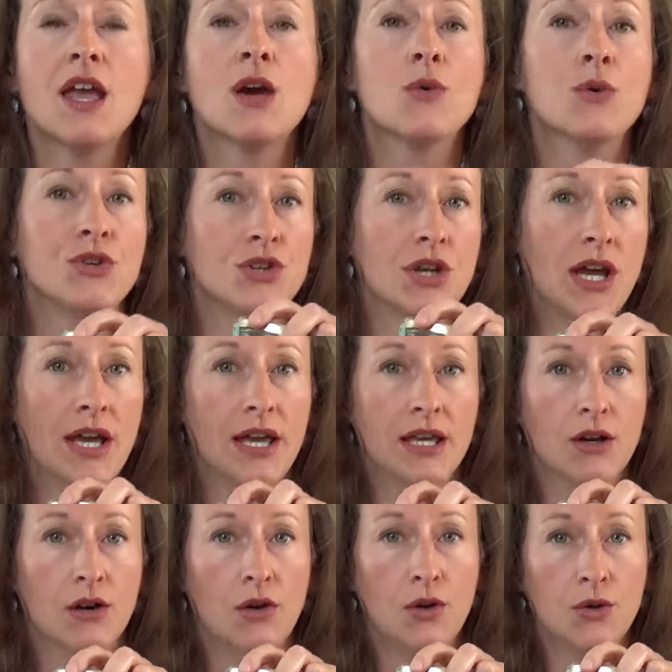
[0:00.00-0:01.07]
which
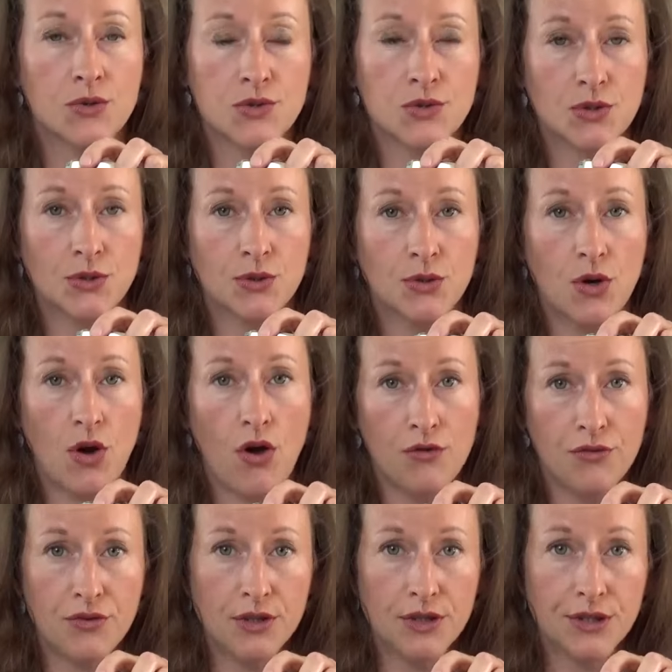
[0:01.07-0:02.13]
I also
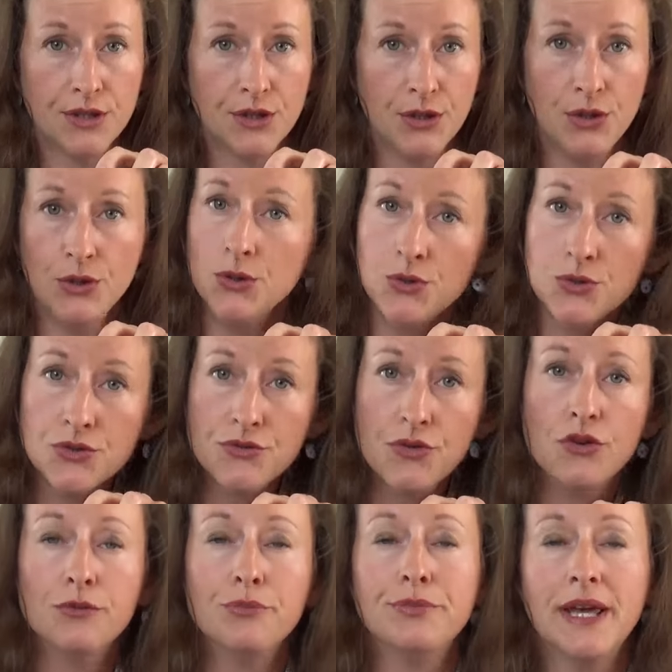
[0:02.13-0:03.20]
often use
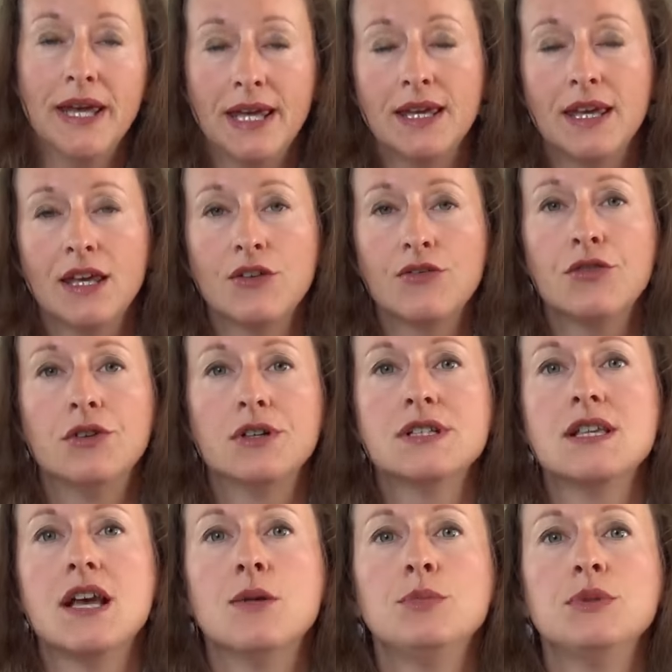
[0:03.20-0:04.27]
for baking, for
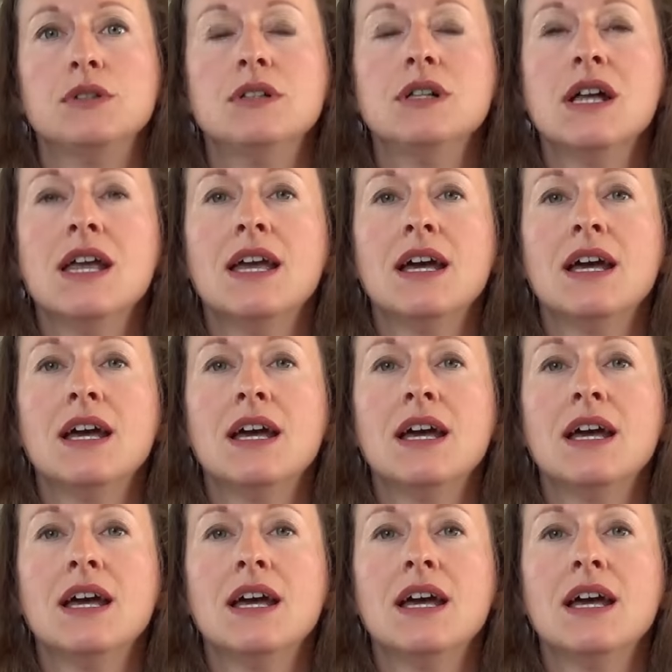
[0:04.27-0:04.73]
example.